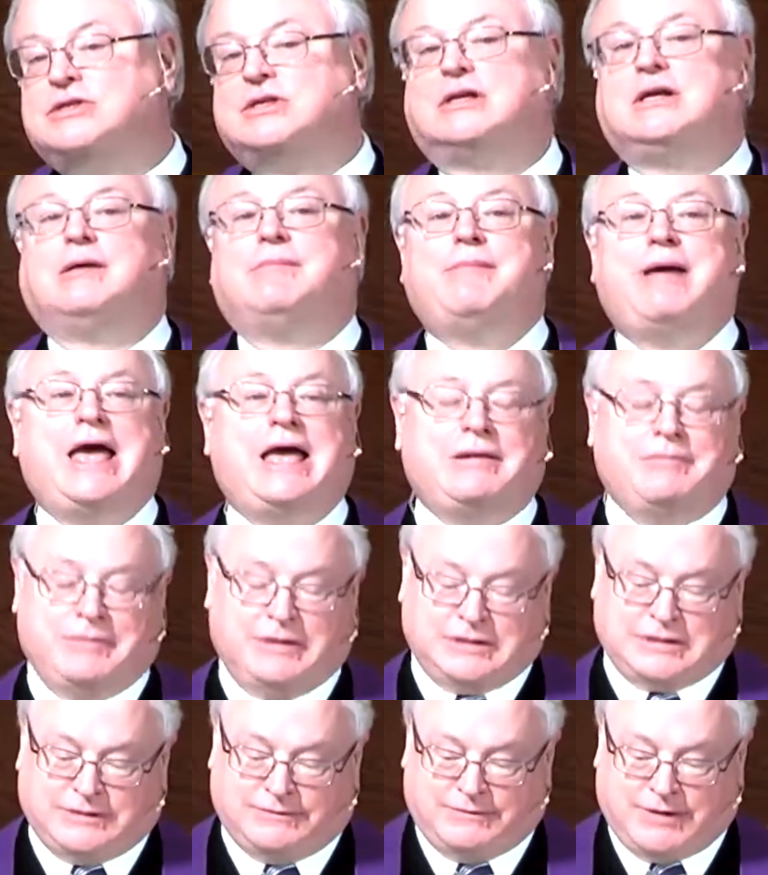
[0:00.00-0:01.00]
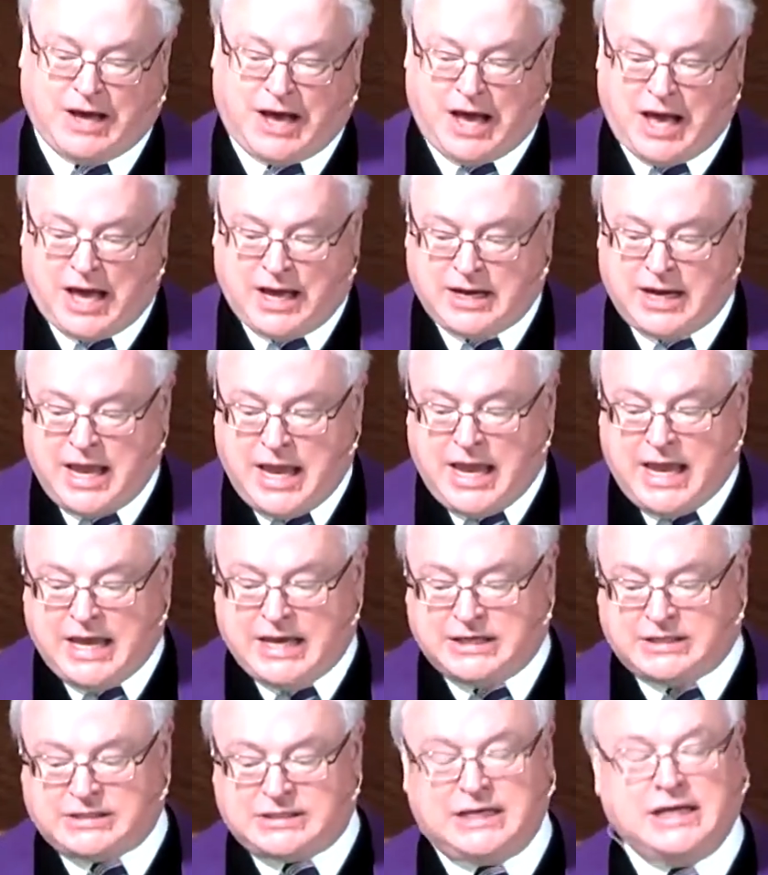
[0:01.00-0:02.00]
the commandments of God.
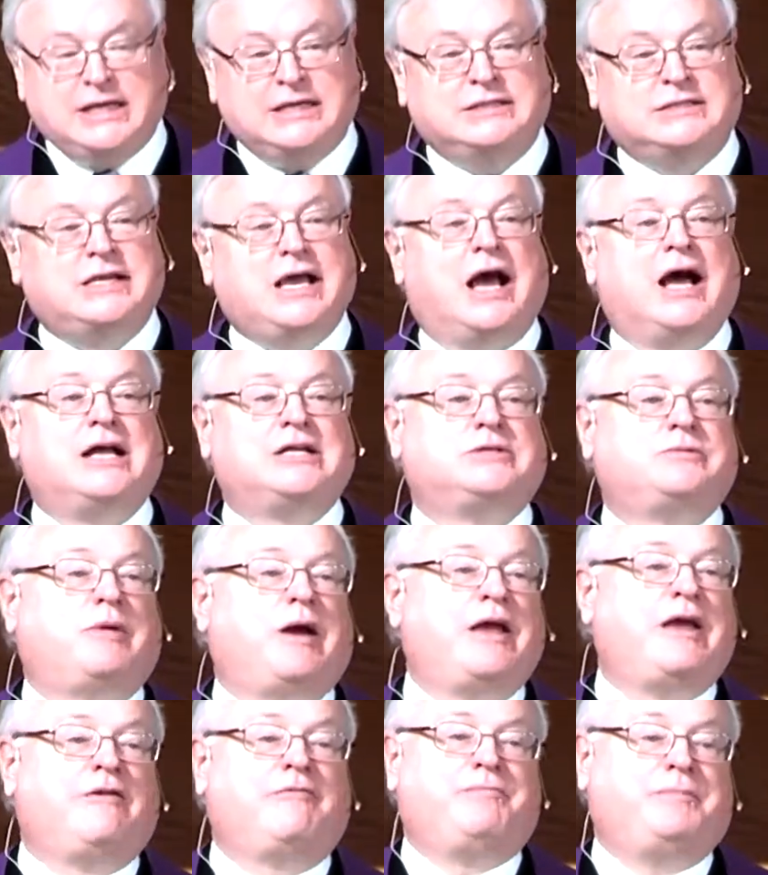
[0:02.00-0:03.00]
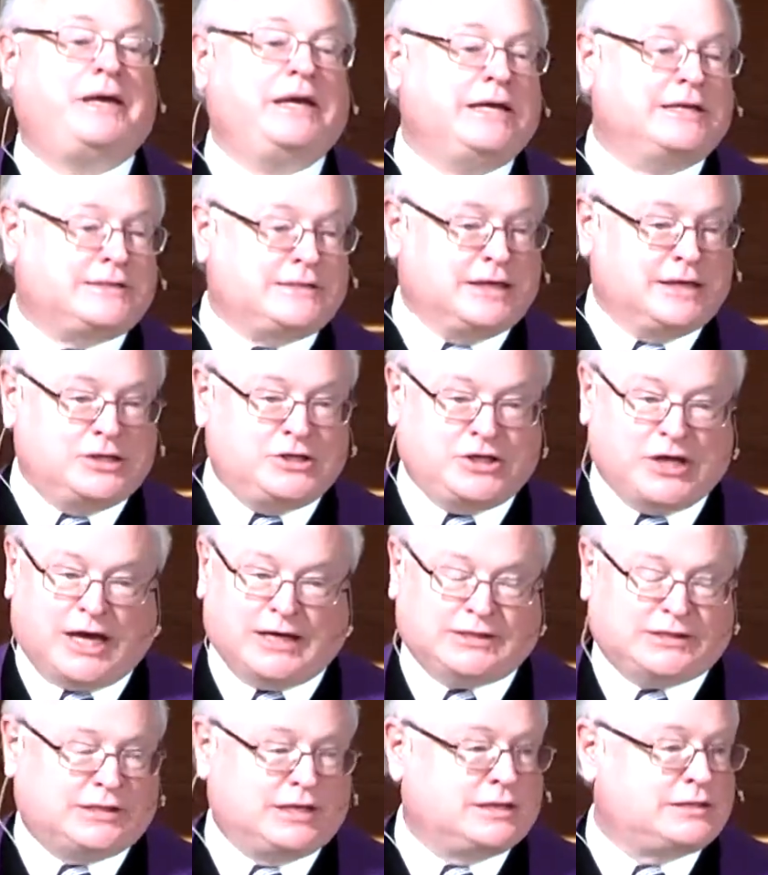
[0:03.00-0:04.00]
He seeks God's way of peace and
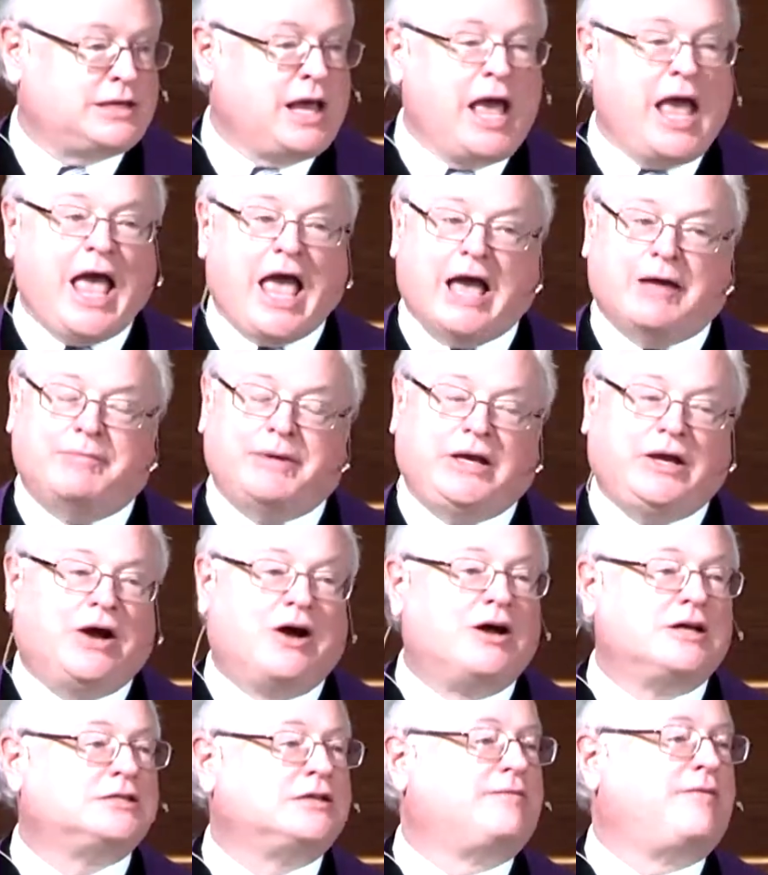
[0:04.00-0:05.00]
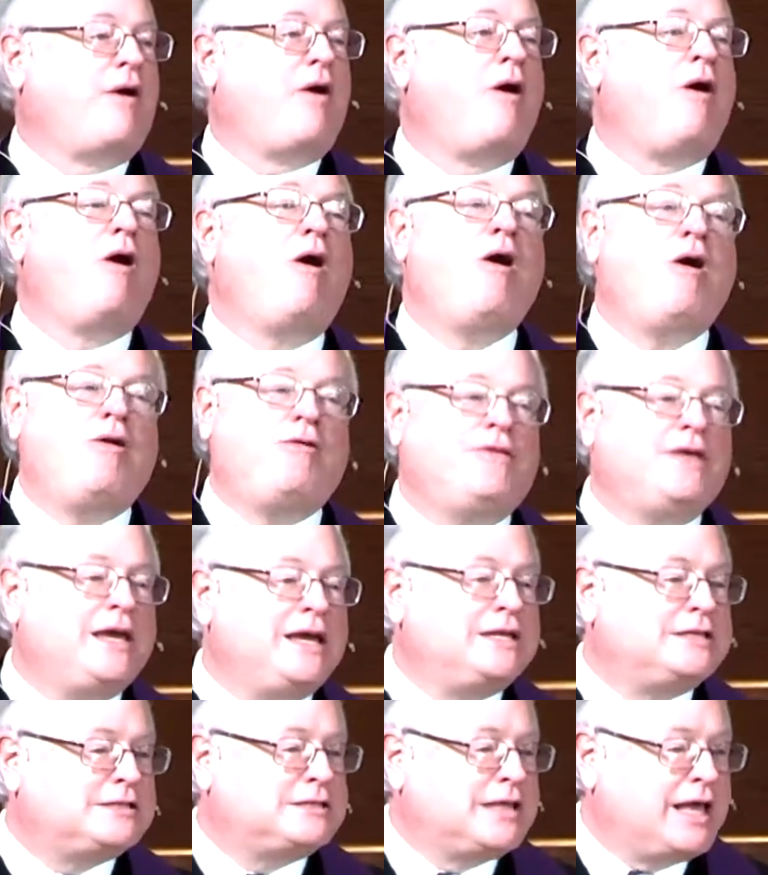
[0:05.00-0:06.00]
justice. And because of all
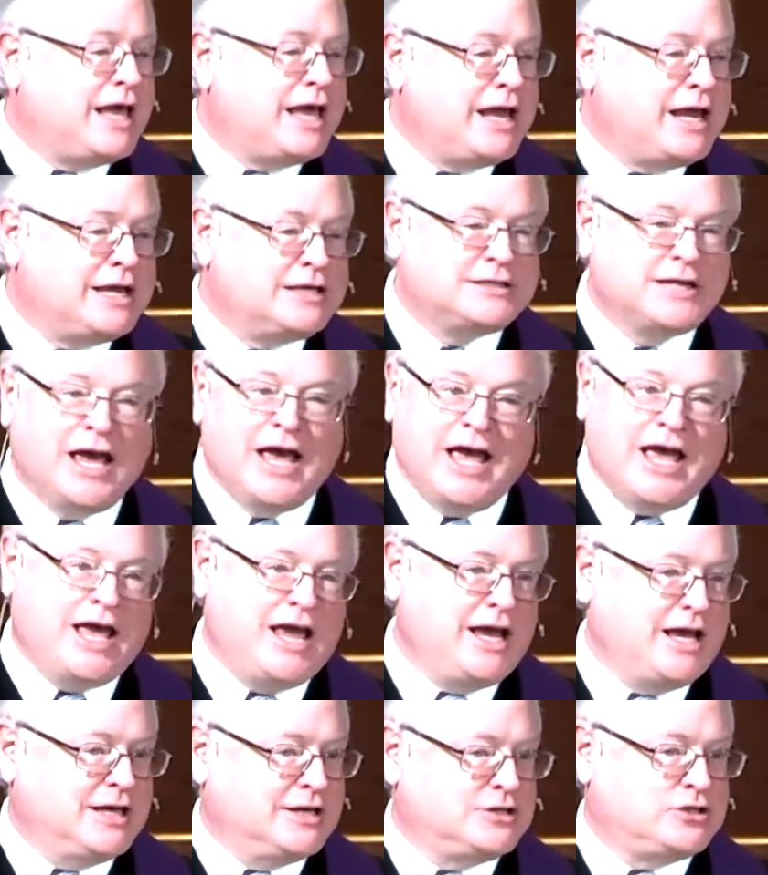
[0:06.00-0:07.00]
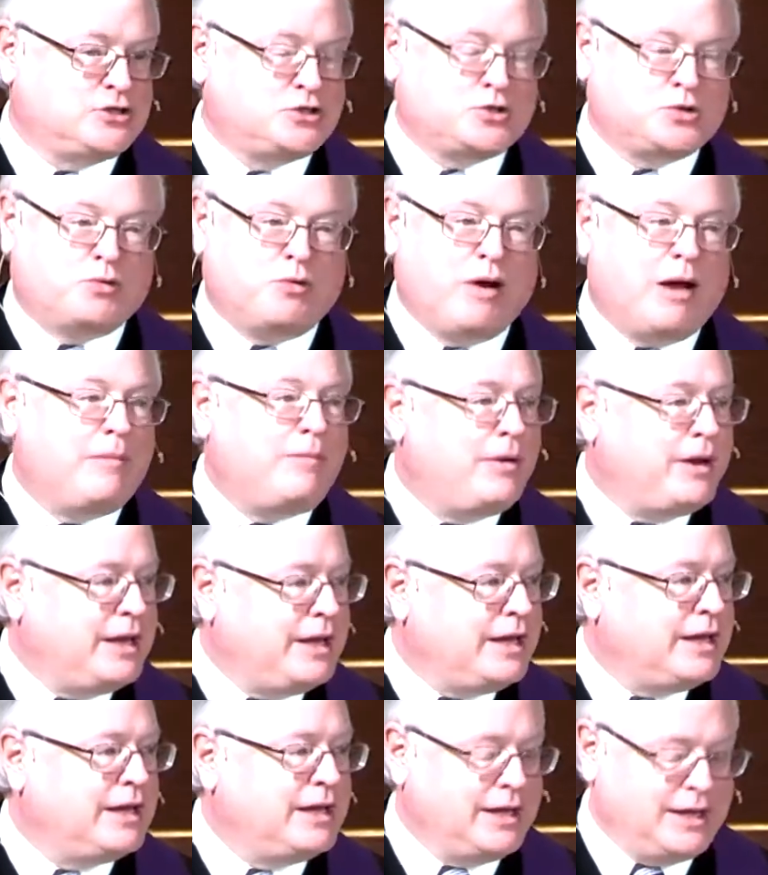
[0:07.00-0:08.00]
these things, he is
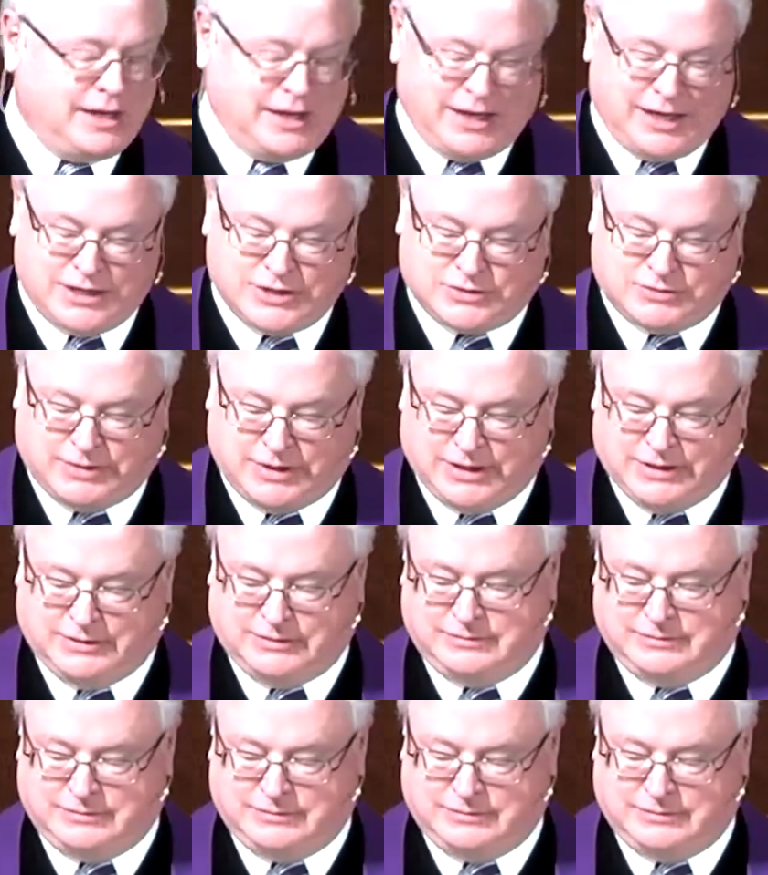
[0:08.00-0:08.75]
troubling Israel.